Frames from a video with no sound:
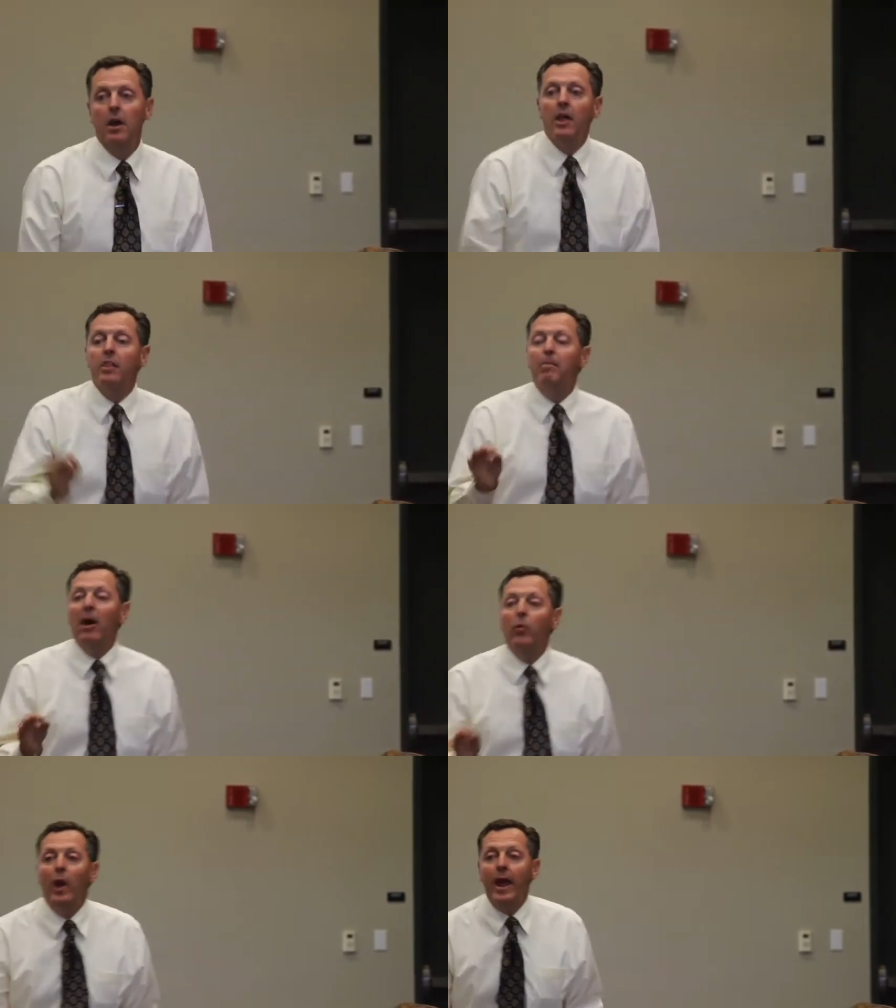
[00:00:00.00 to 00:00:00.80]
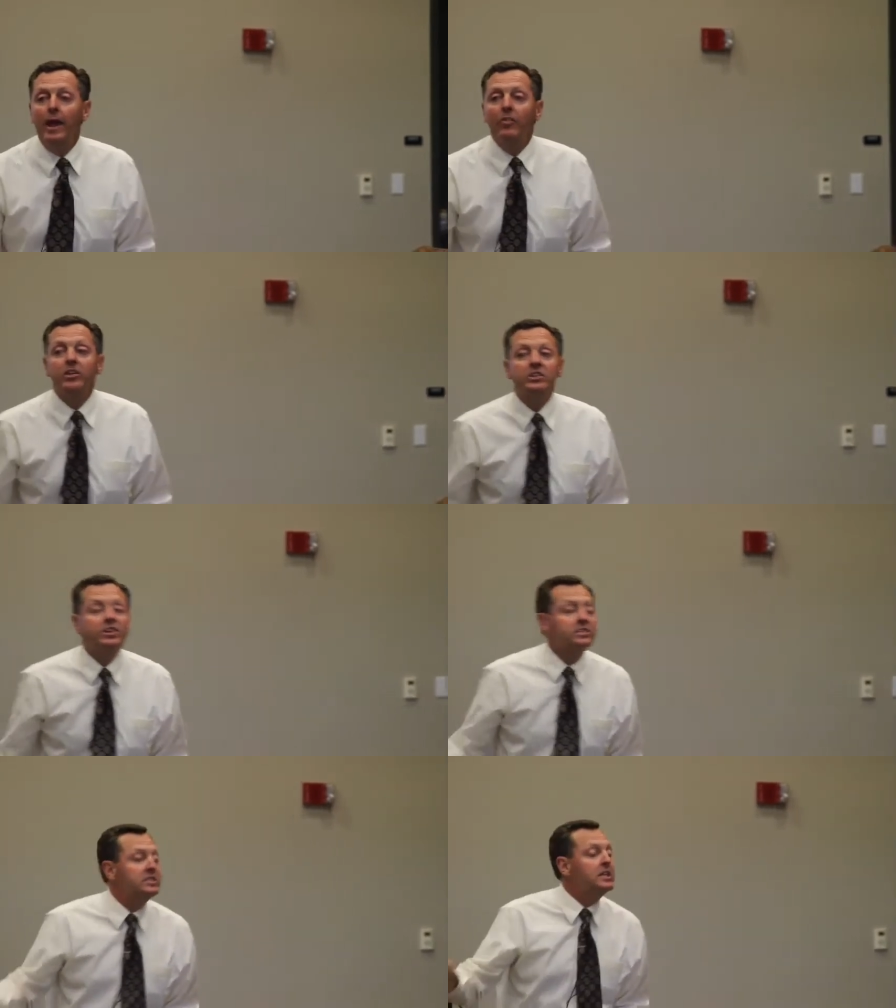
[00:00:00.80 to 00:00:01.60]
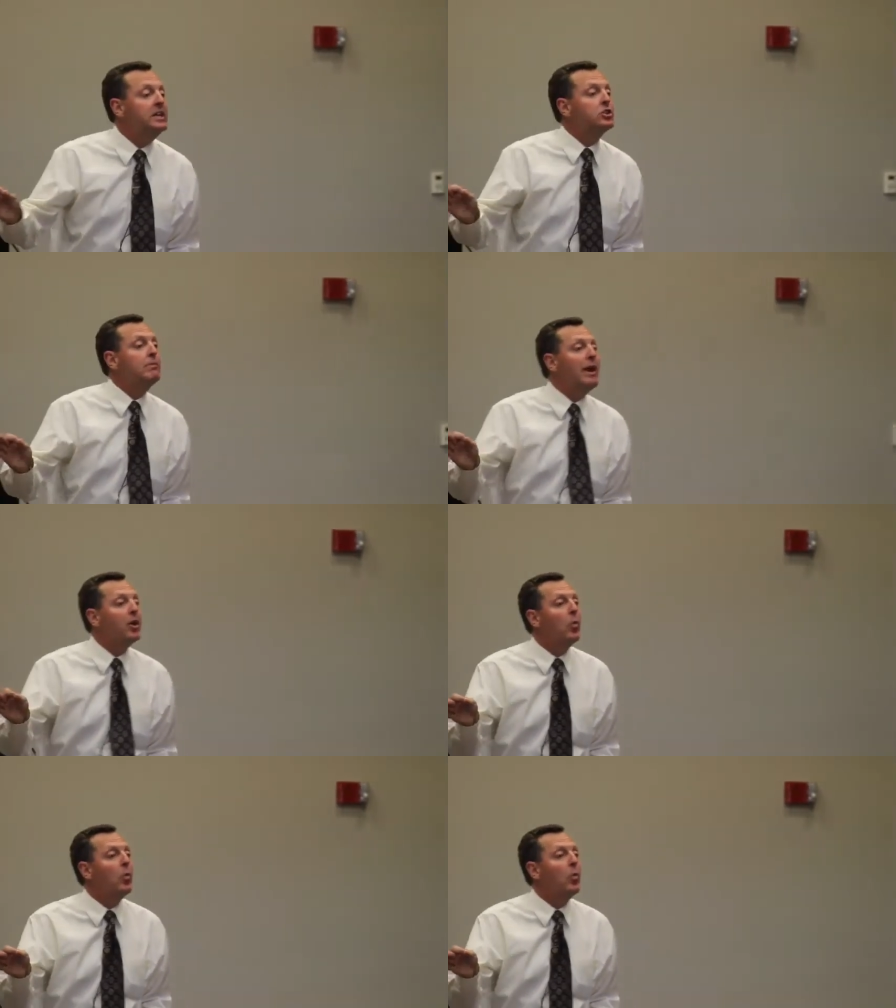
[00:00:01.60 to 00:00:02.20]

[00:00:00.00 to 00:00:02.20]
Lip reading: The bell rang. The teacher made her